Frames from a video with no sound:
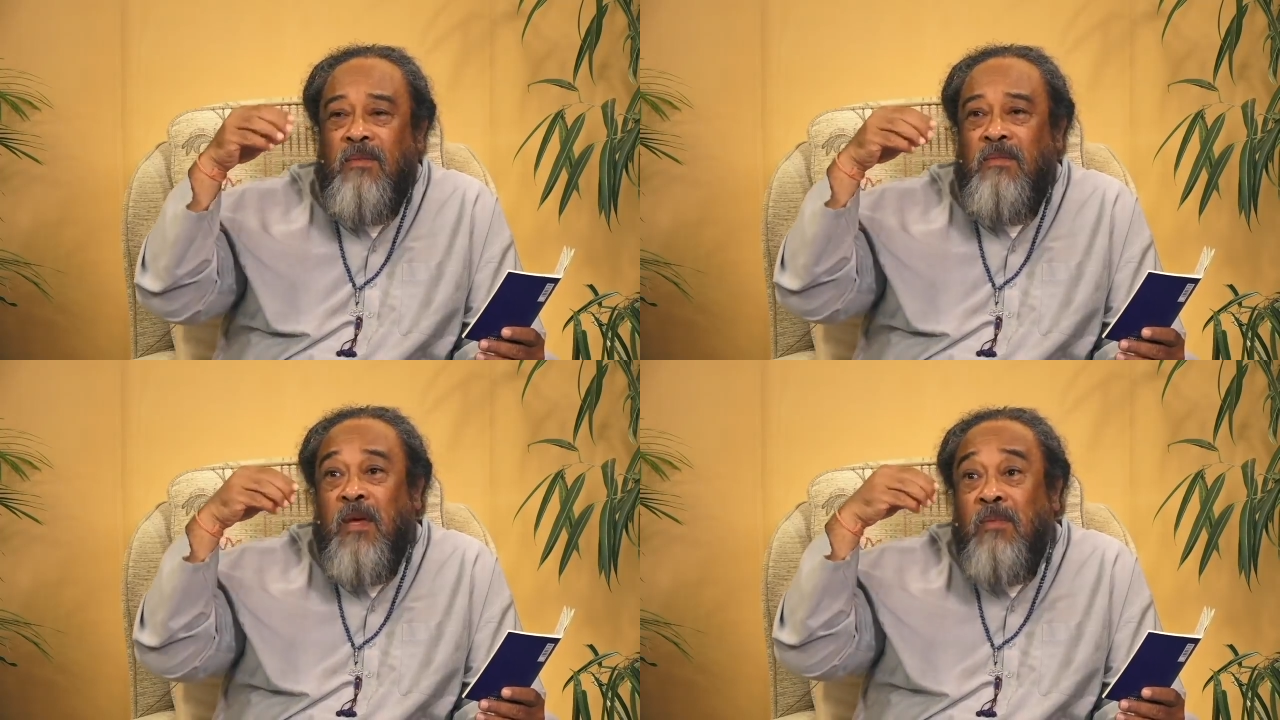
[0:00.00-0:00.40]

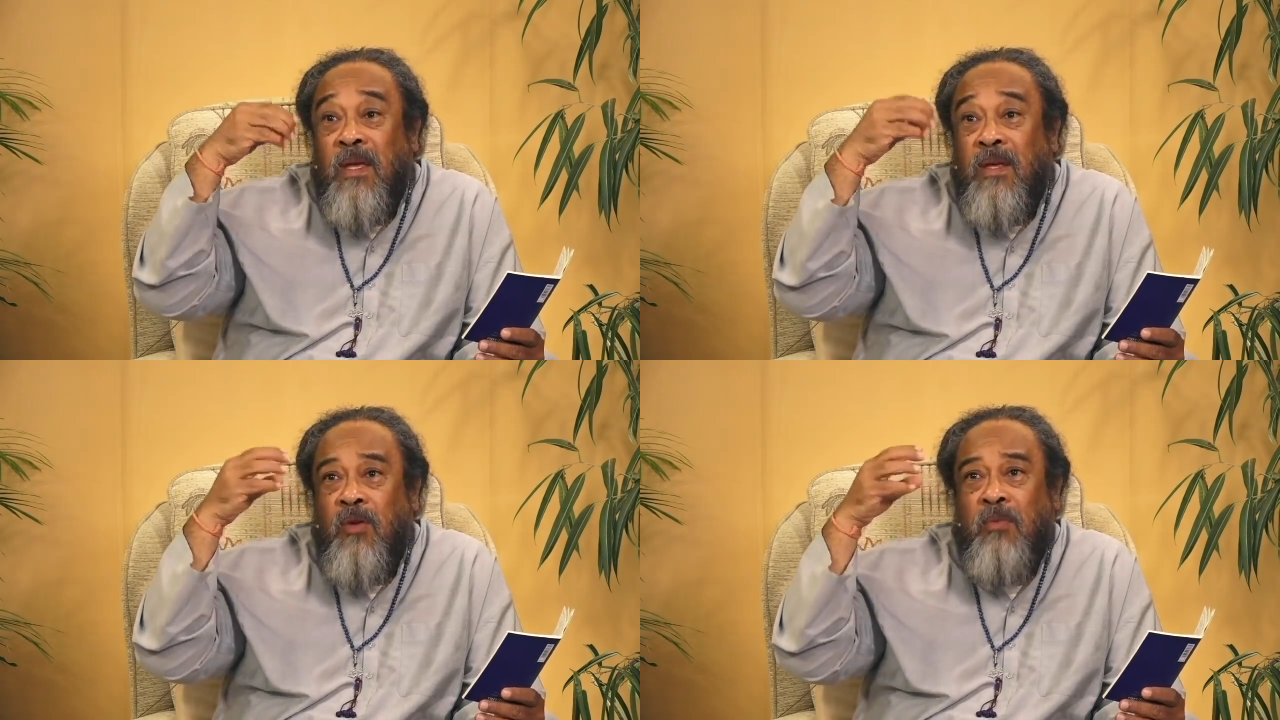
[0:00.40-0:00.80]

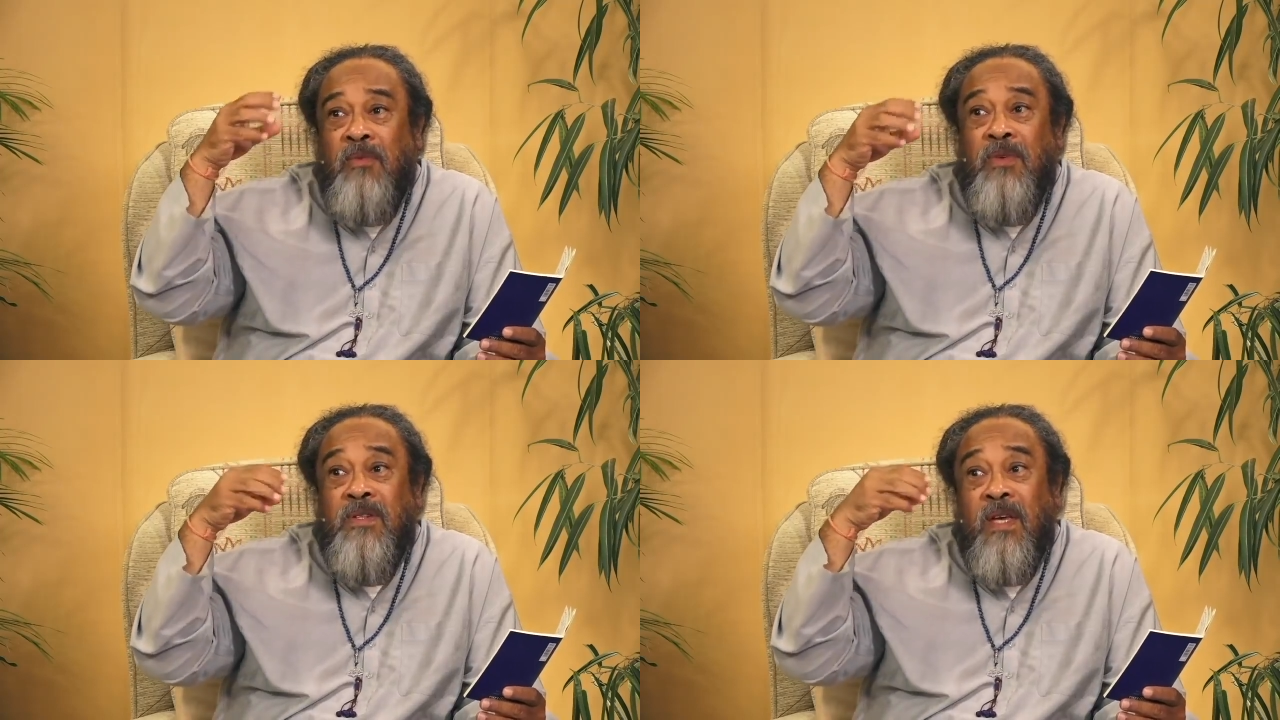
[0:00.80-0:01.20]
maybe you
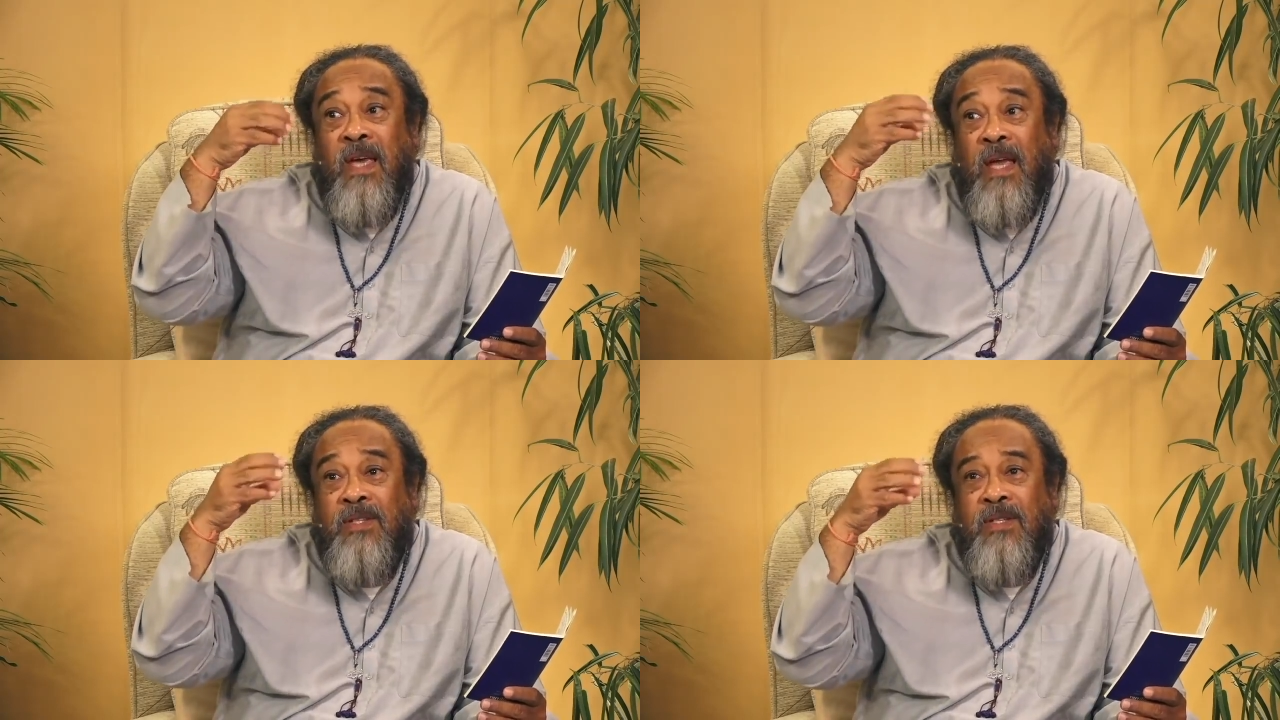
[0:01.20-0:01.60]
may feel
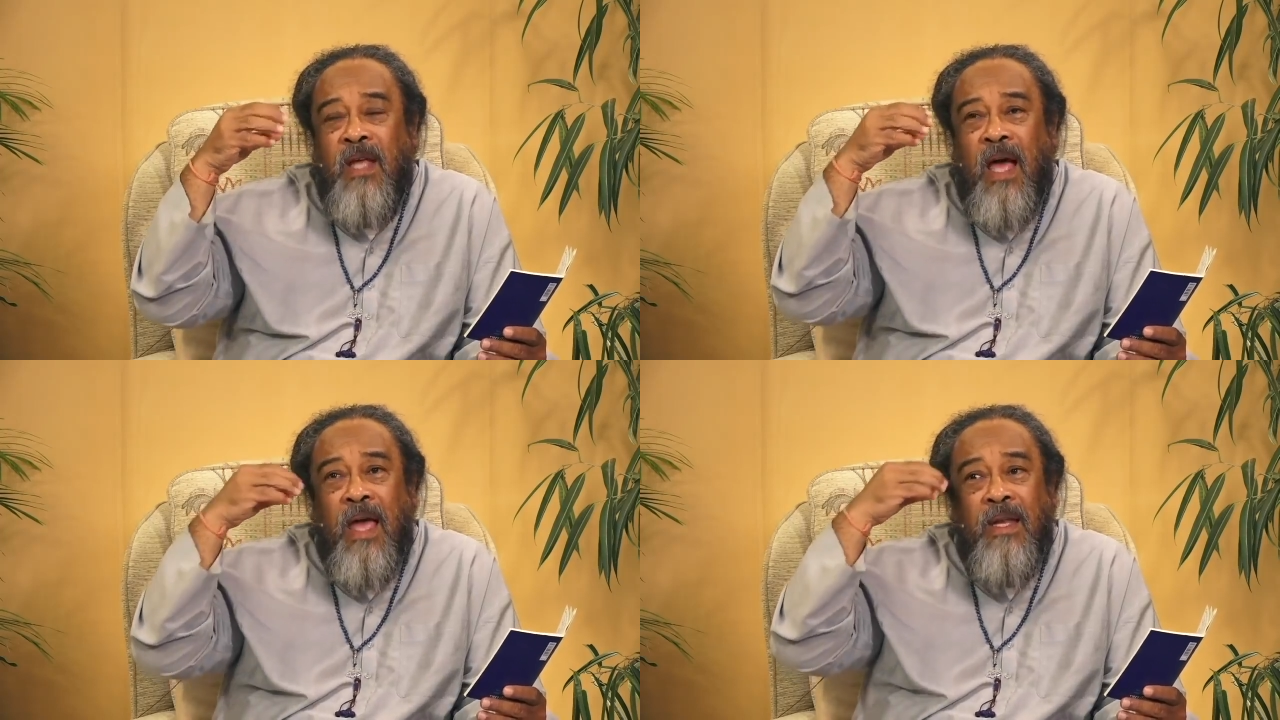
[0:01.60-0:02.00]
against
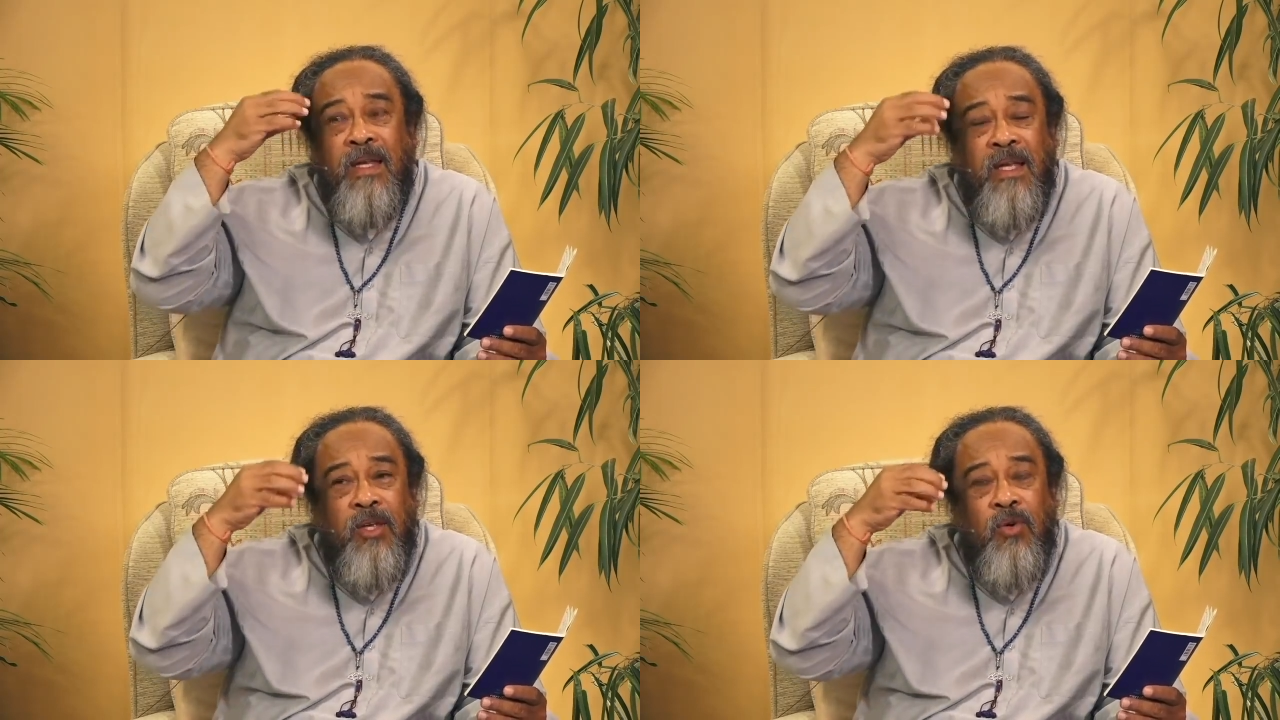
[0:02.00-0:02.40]
the
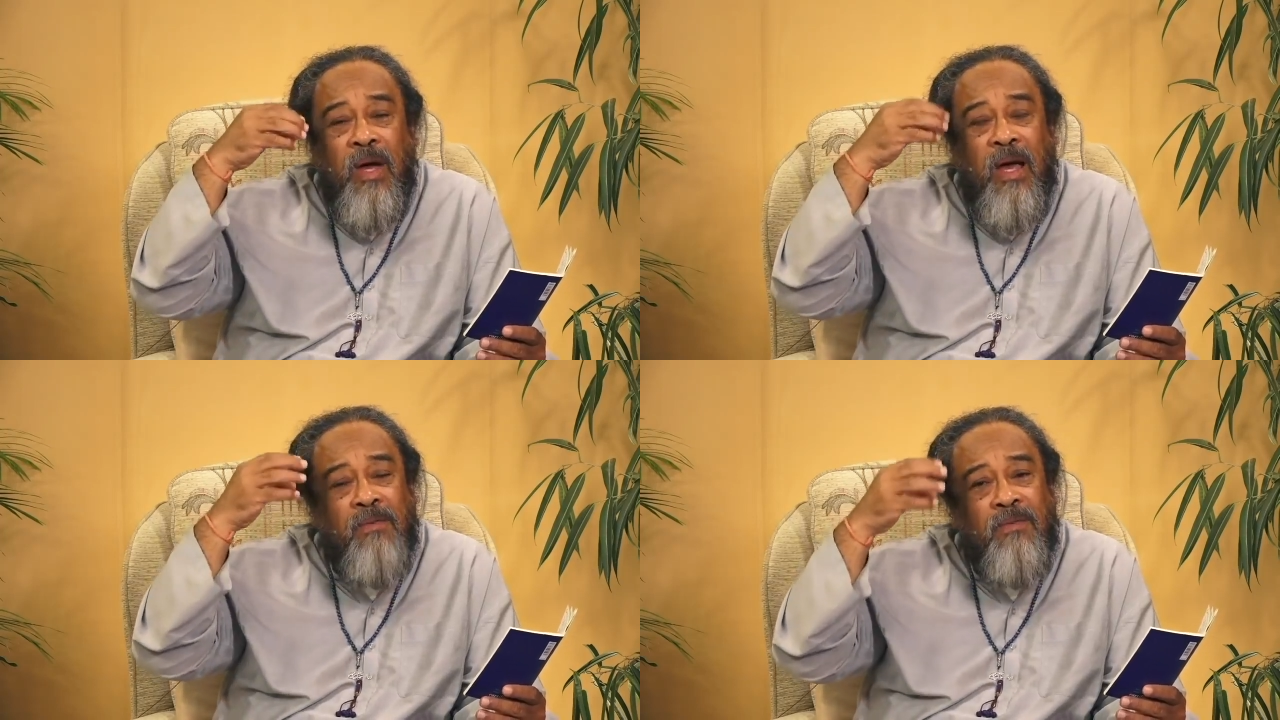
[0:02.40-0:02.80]
idea you
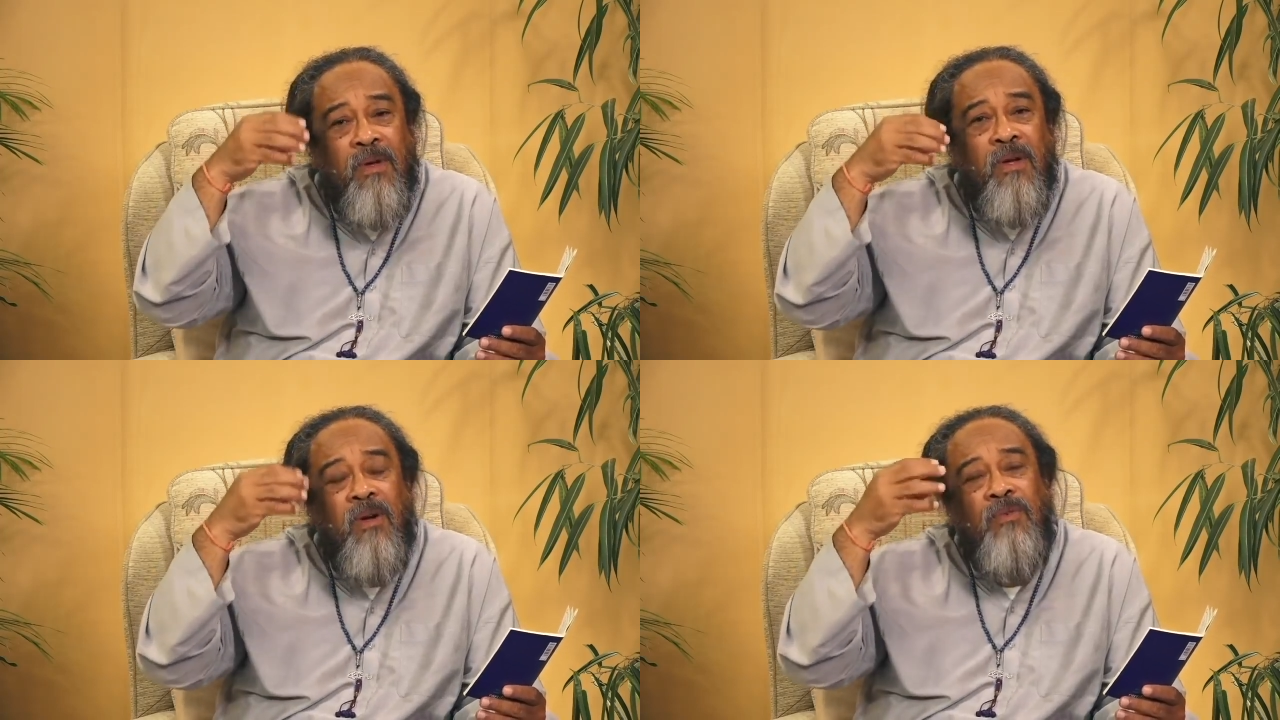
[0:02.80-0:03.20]
have
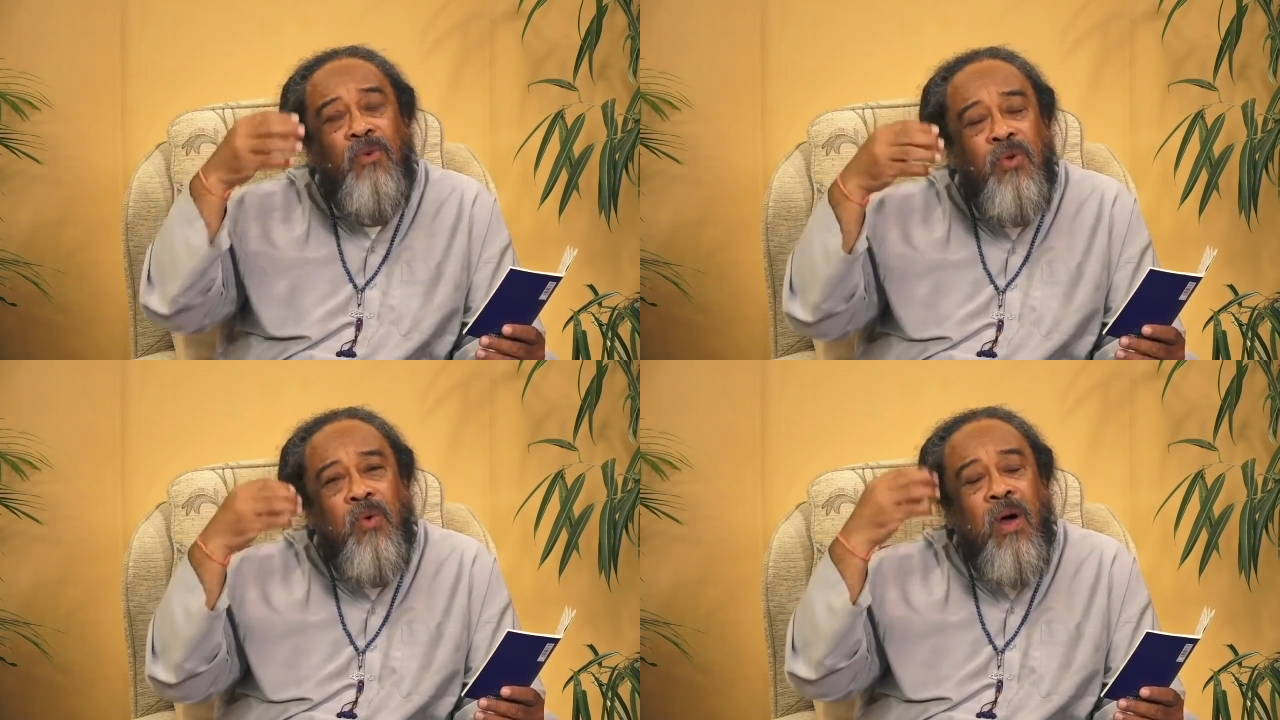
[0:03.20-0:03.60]
of
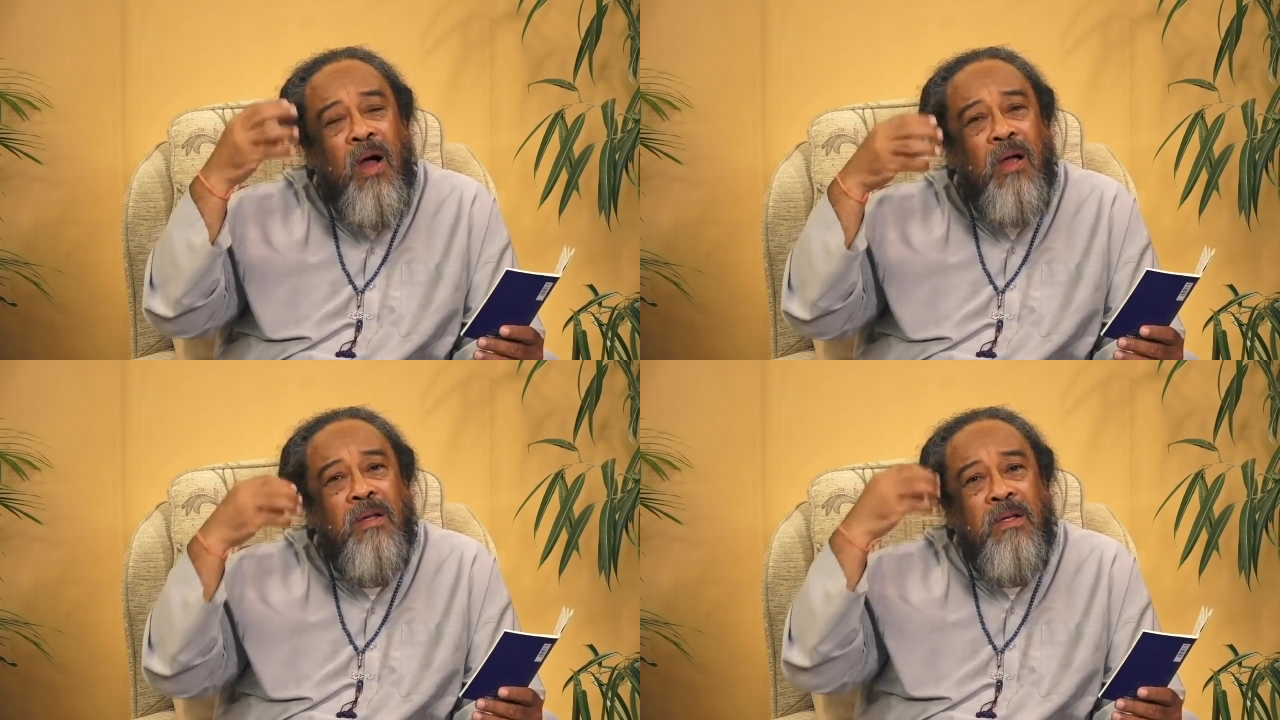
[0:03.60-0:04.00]
who you
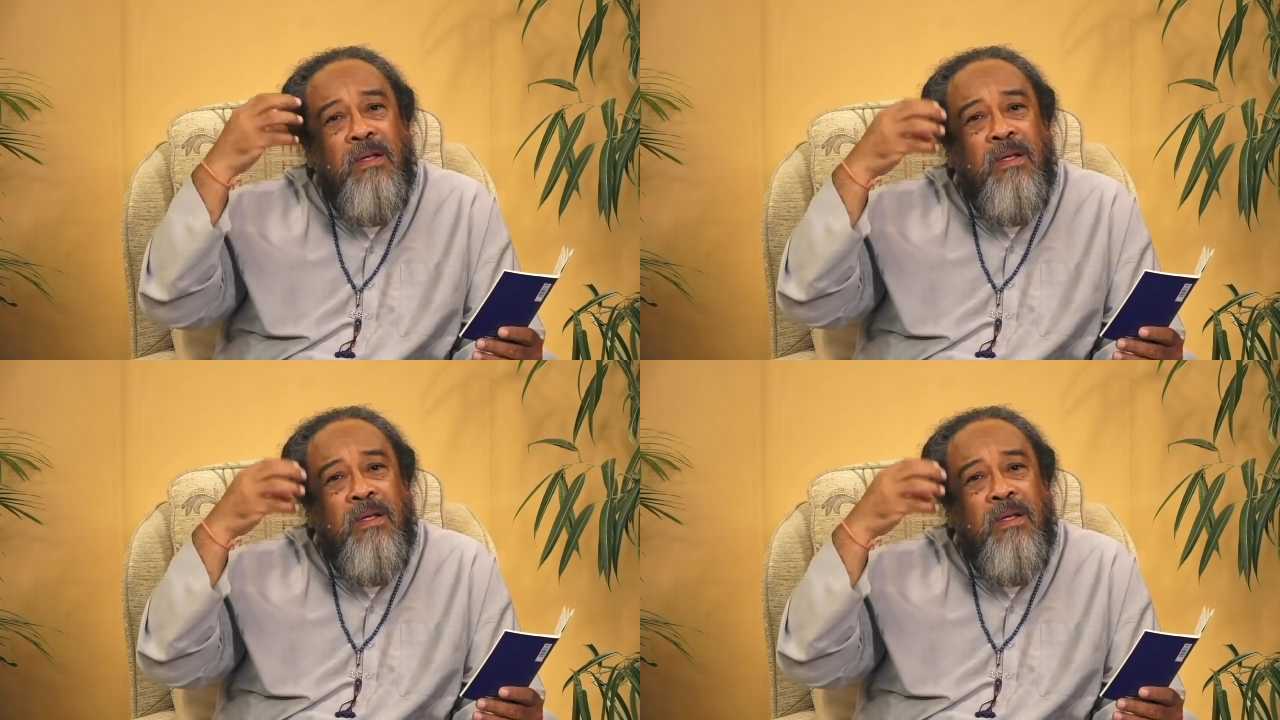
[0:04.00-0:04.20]
are.